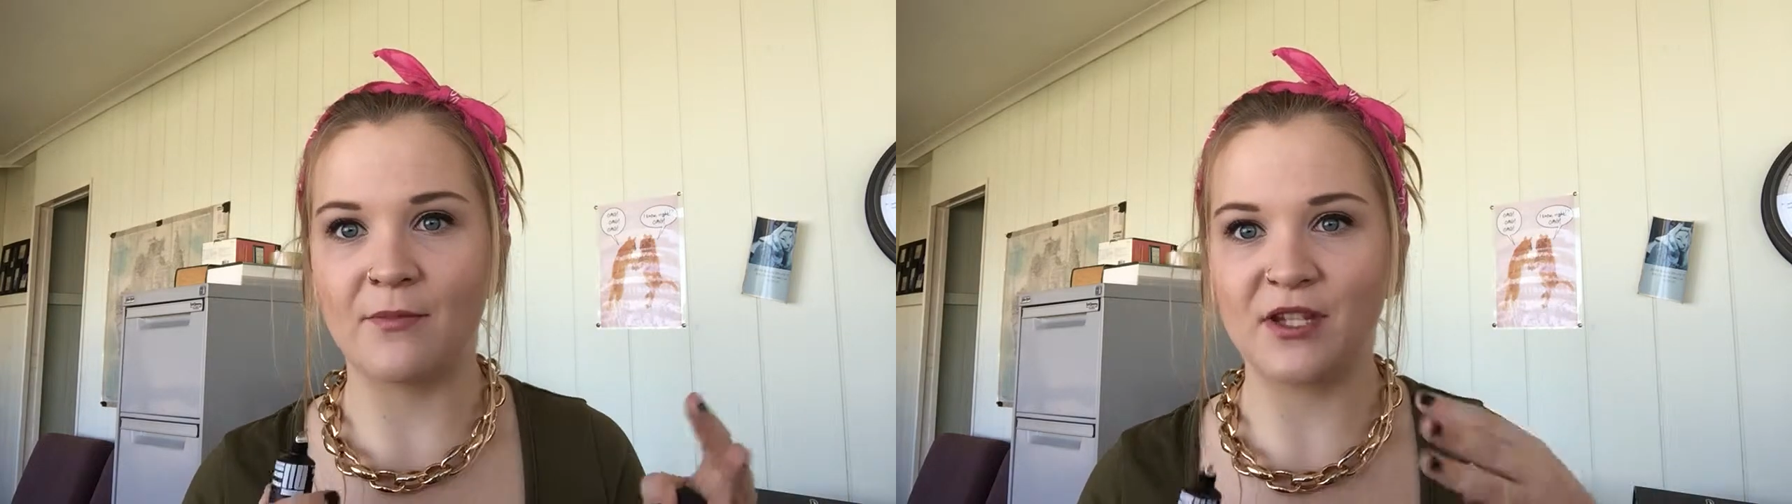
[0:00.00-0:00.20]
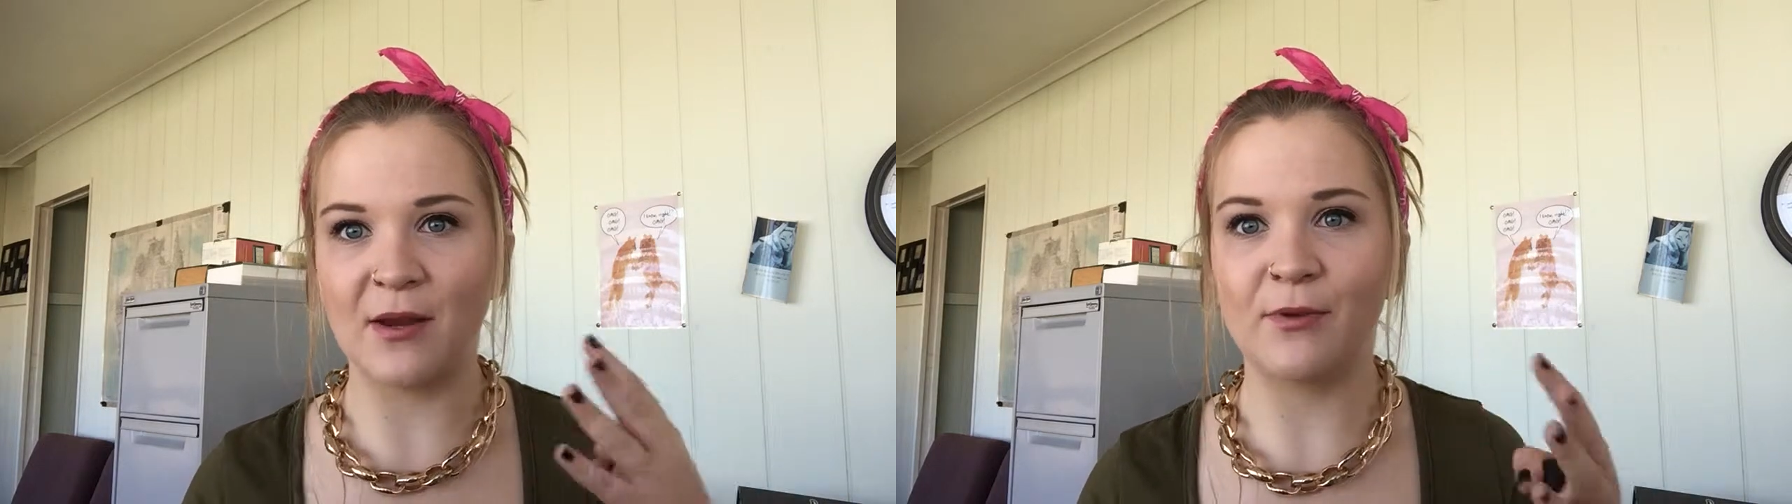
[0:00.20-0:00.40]

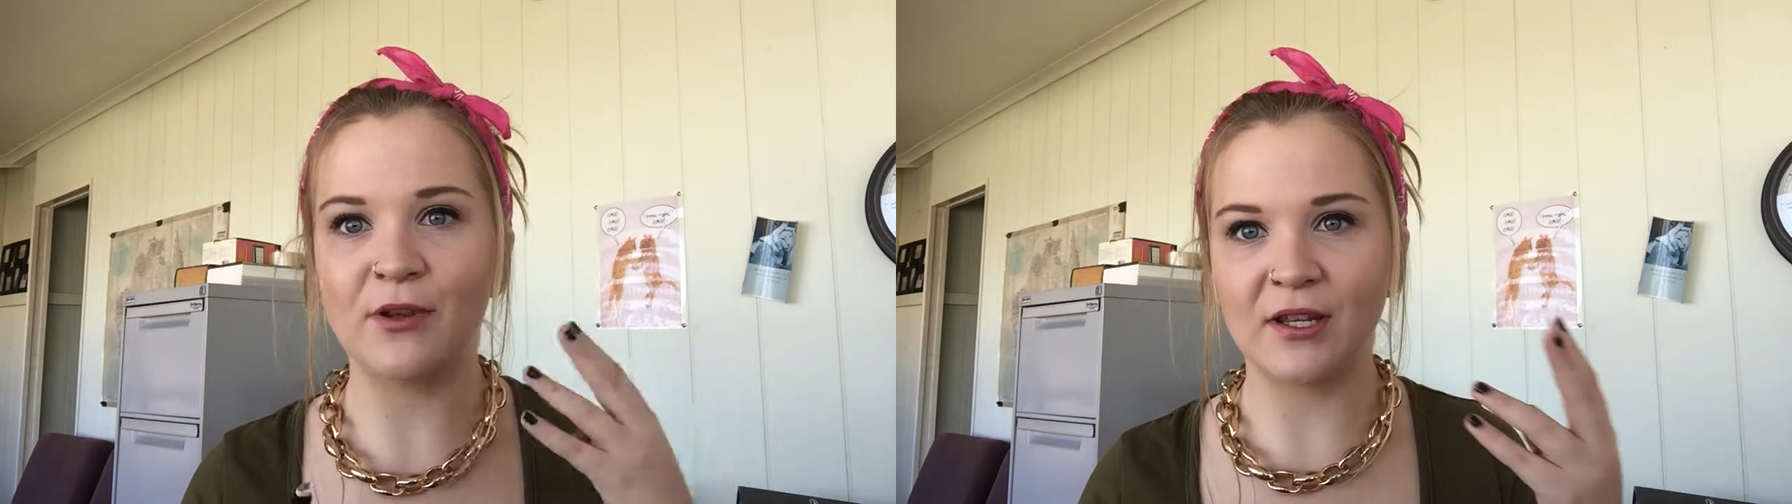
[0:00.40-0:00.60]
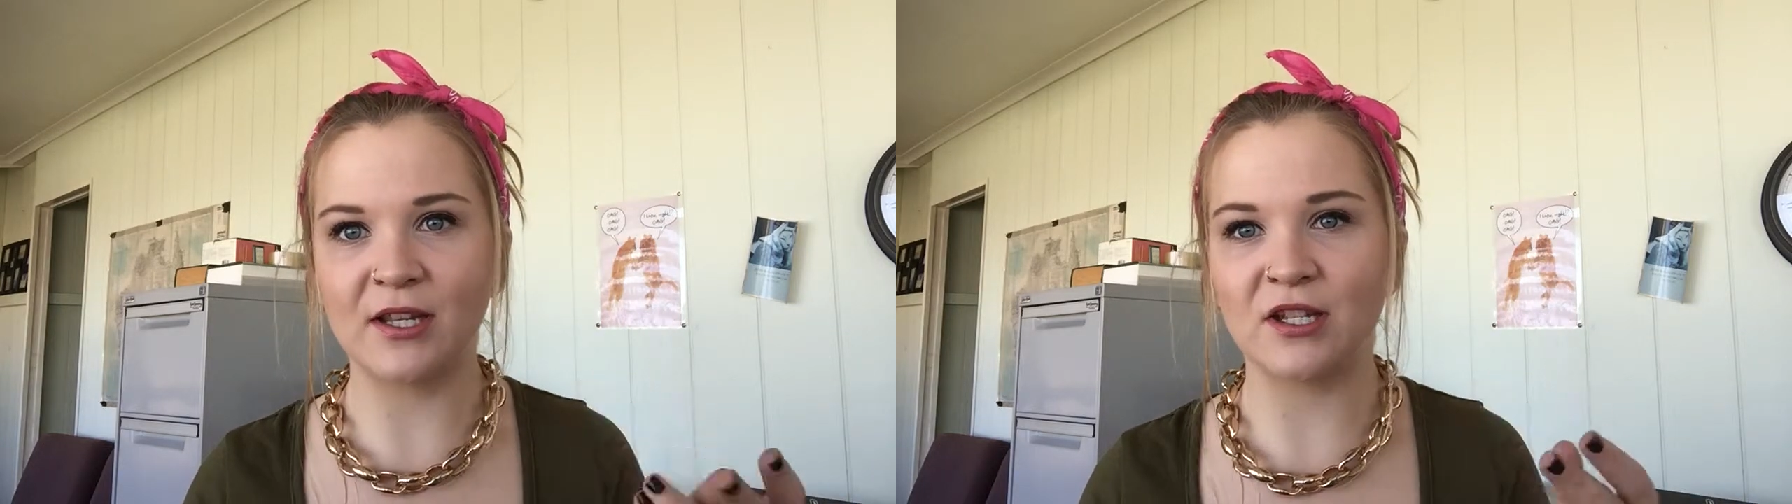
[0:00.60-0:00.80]
shampoo,
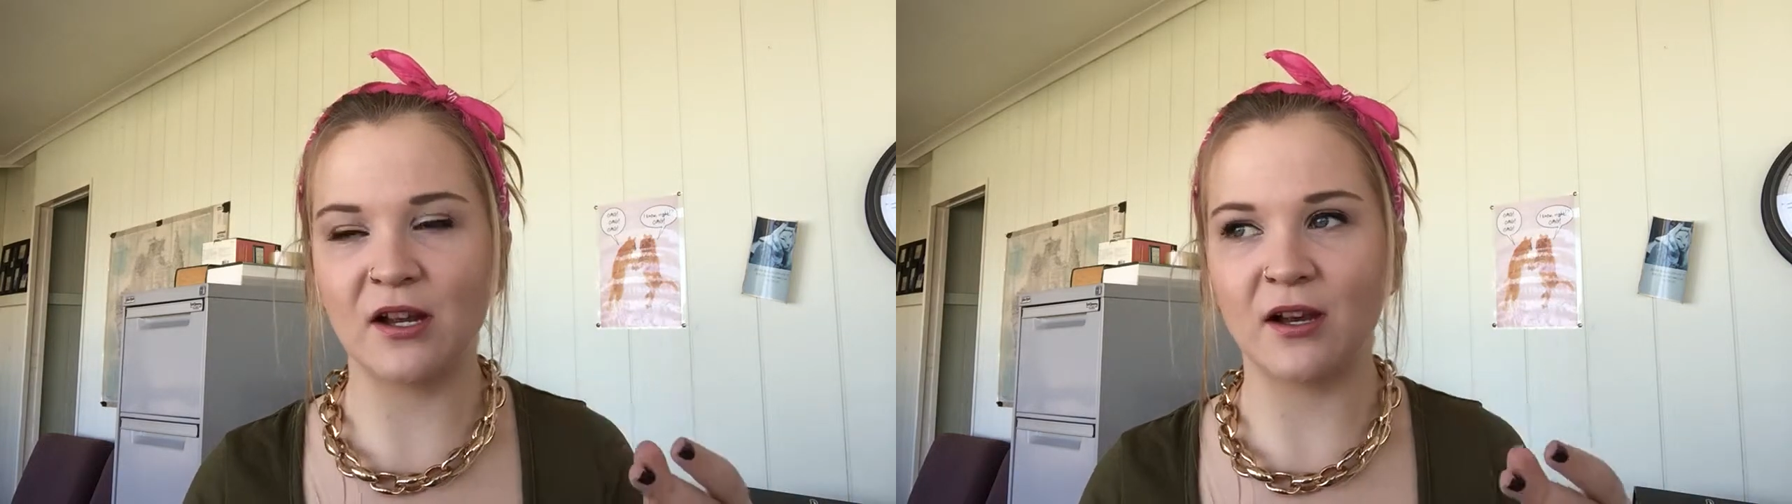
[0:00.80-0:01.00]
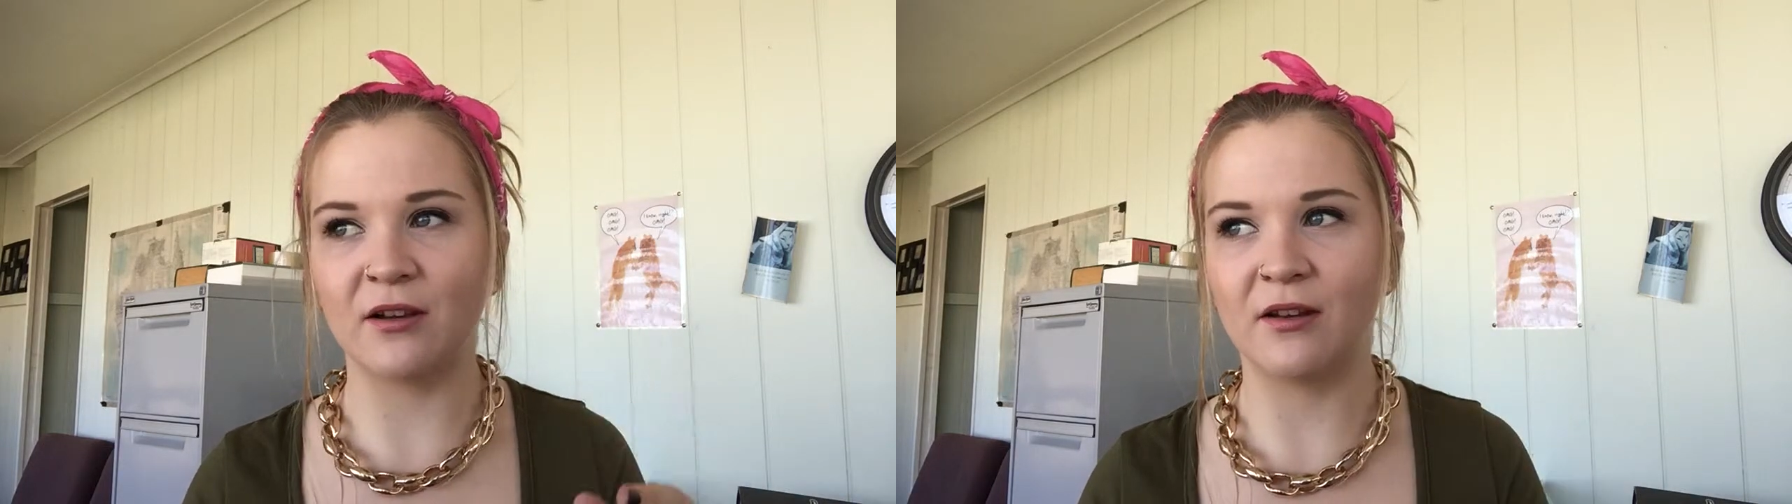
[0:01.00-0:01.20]

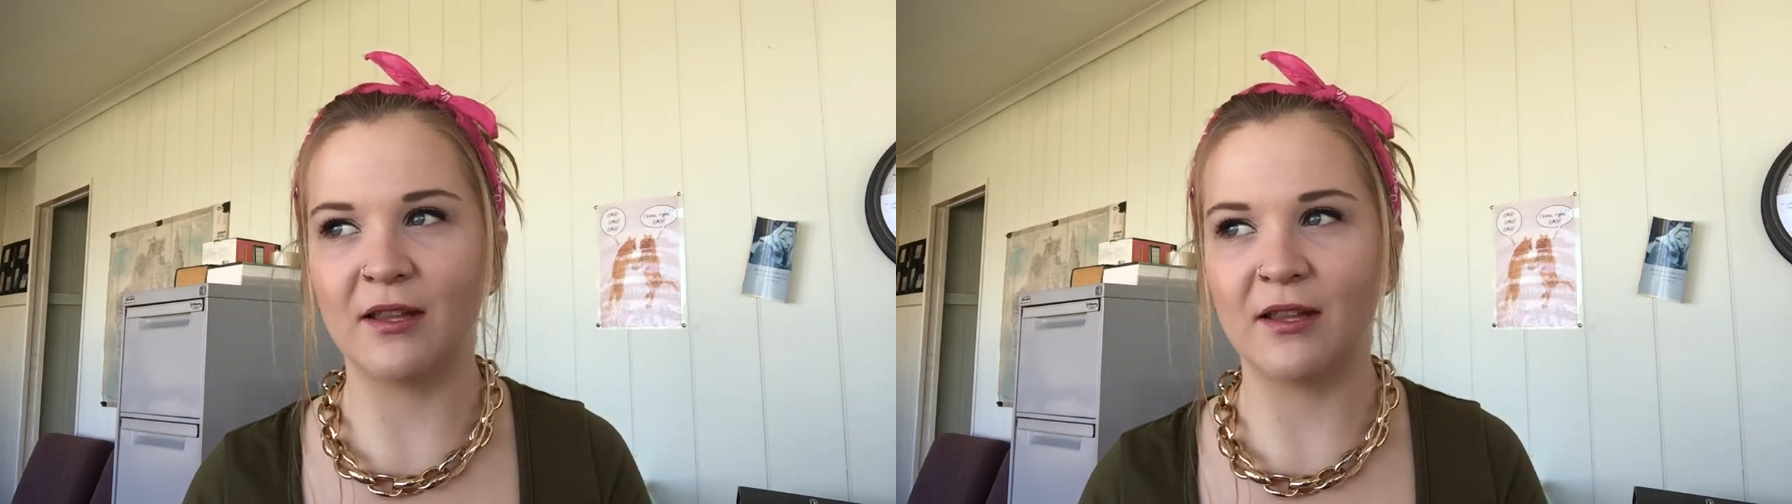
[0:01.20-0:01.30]
conditioner,